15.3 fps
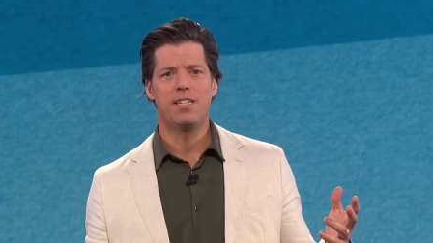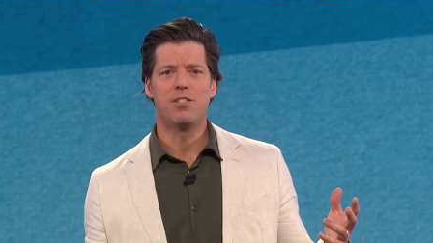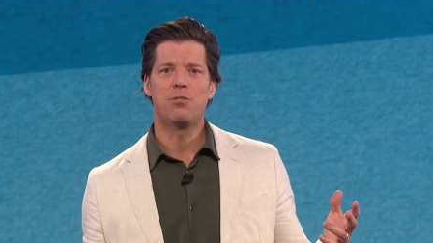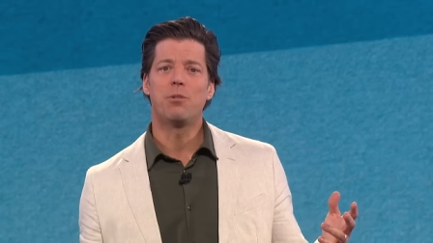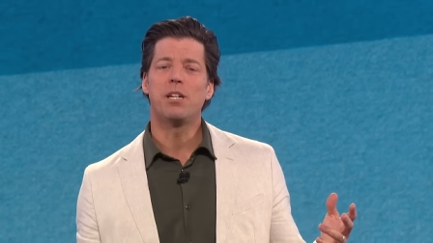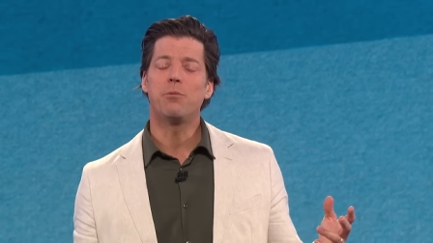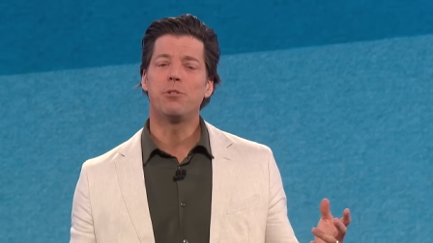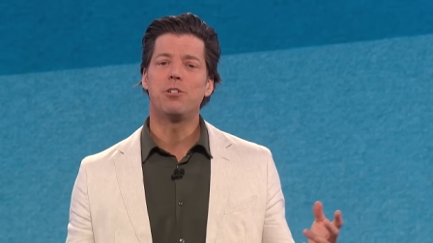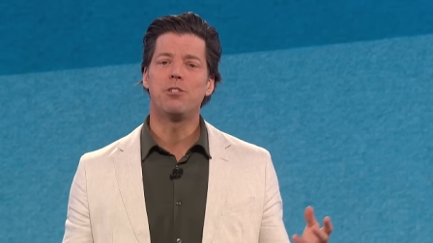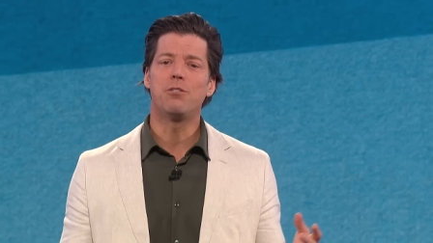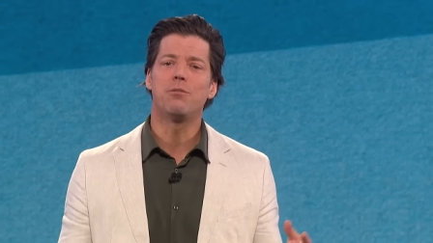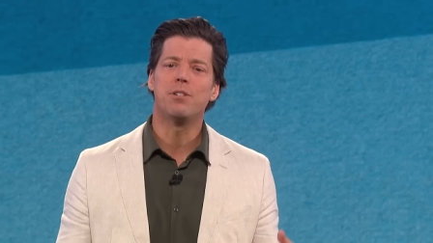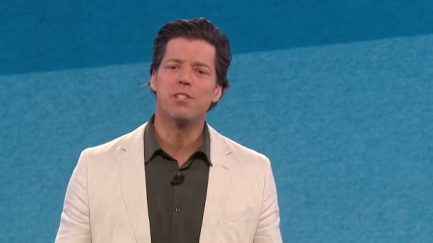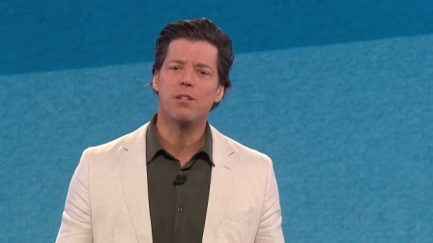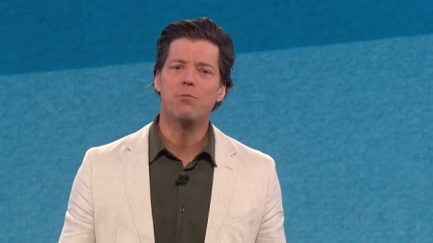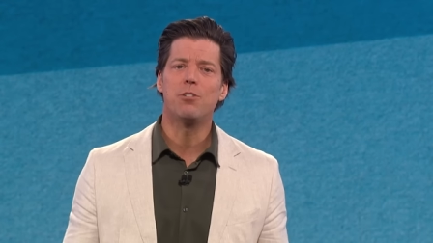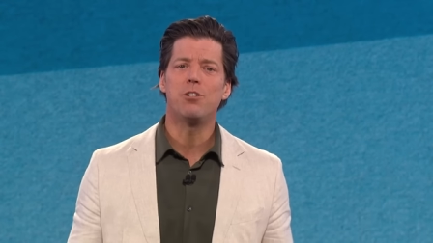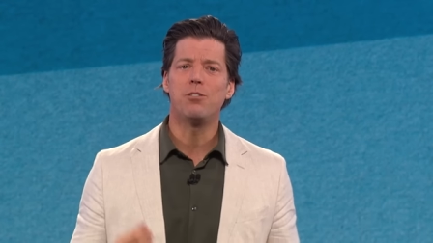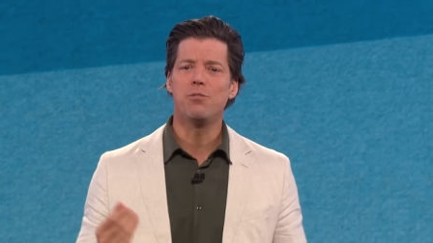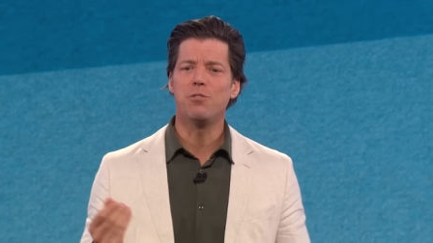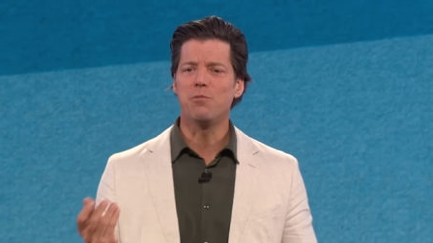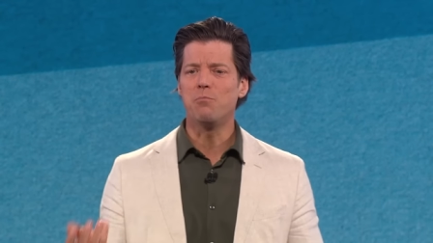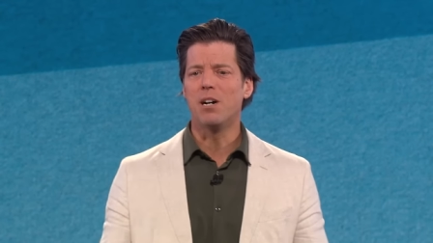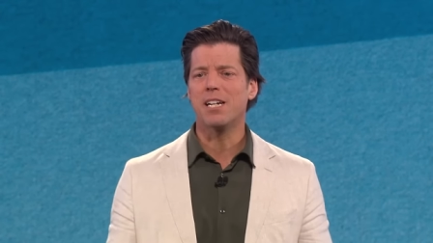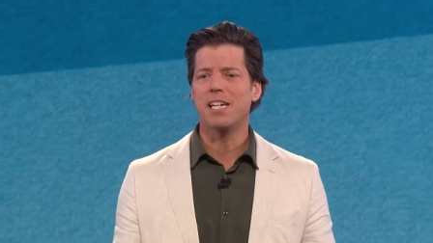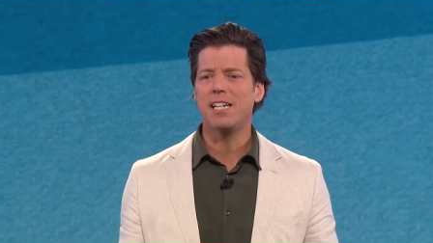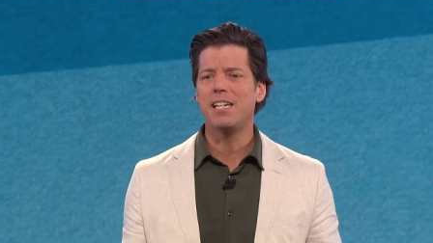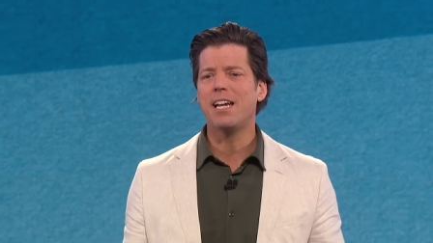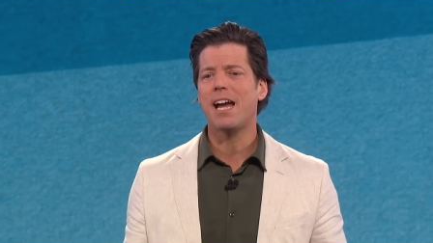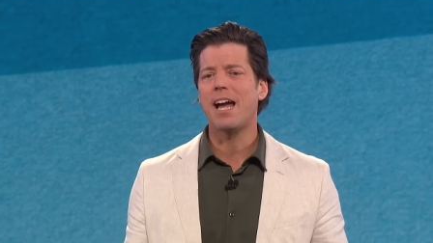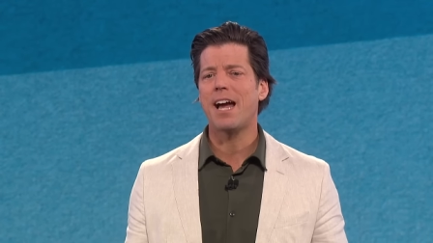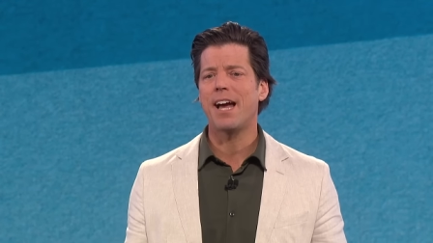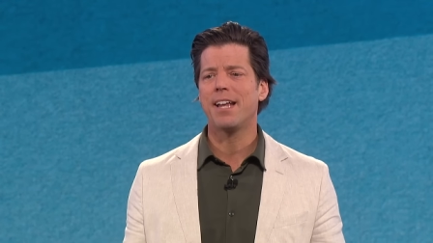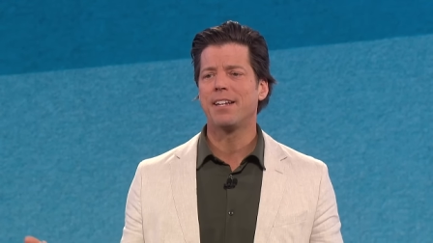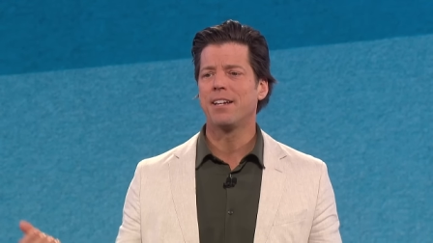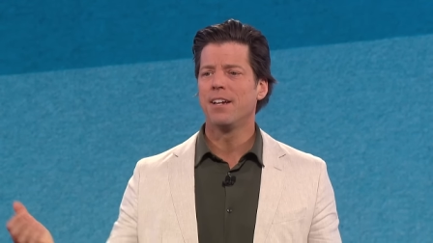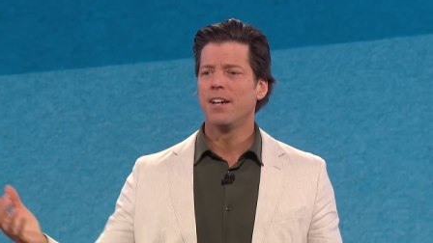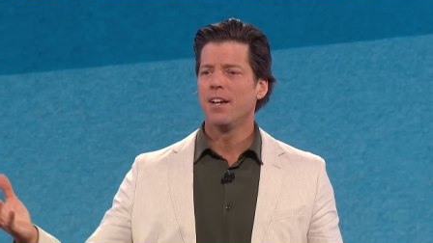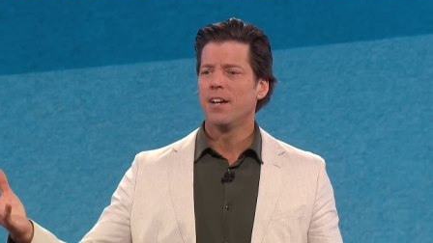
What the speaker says: and so what he would do is he would use money he had